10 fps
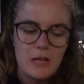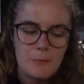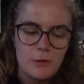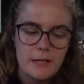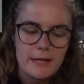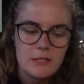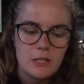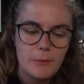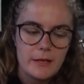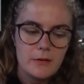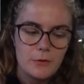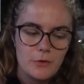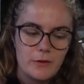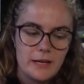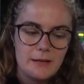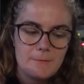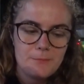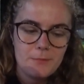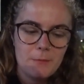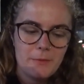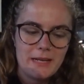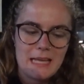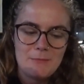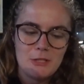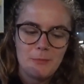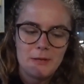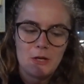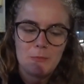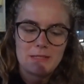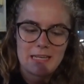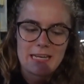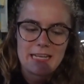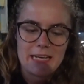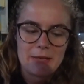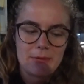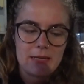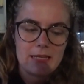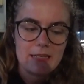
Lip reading: I put like 2 in or 3. But then I keep topping it up as I eat anyway.